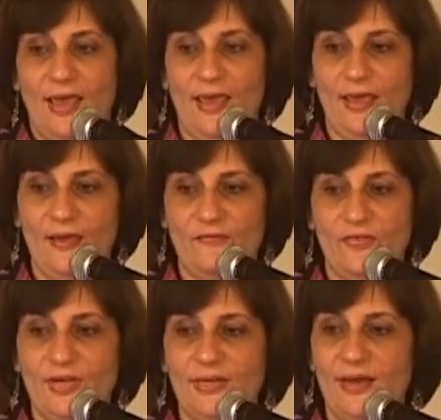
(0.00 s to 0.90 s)

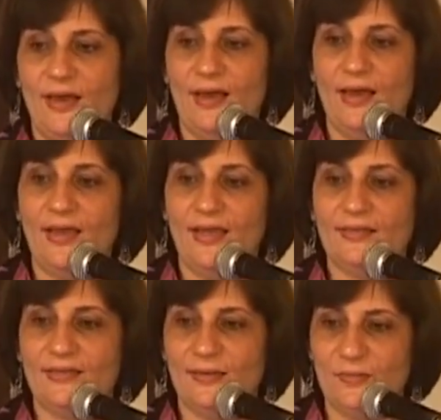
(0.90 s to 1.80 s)
Every
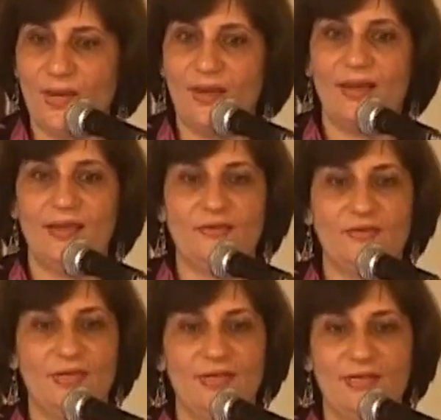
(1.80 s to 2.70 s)
night in my
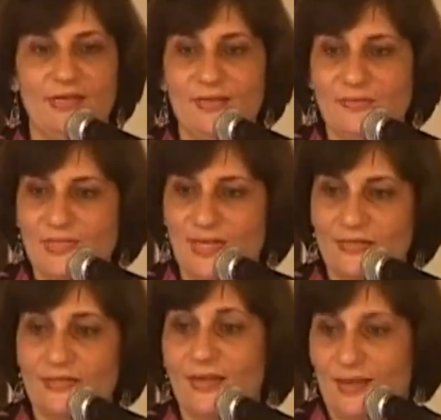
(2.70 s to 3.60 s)
dreams,
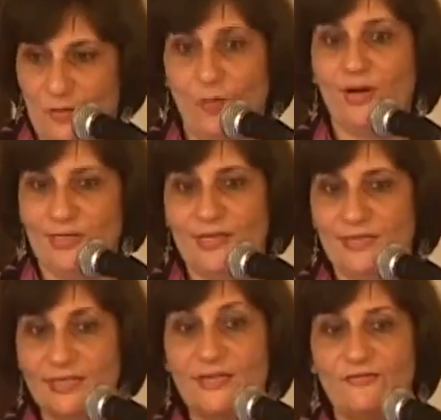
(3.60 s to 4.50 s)
there's
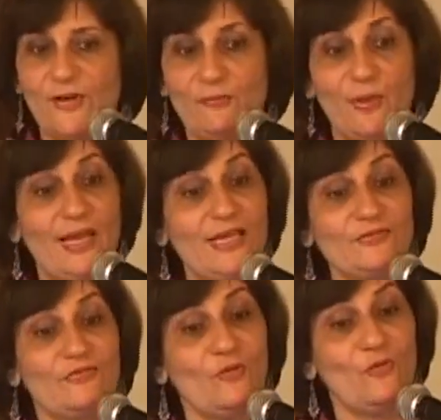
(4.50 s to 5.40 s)
a different
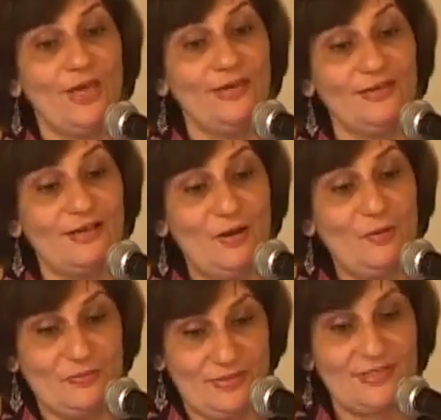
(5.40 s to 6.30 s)
place from where it
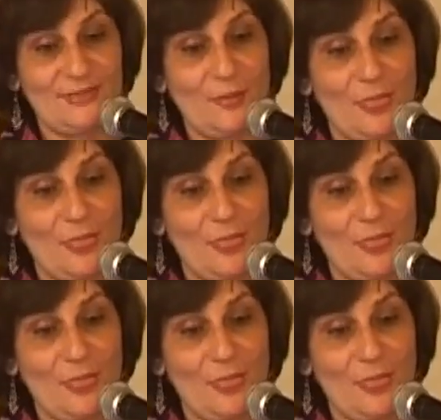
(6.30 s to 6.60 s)
comes.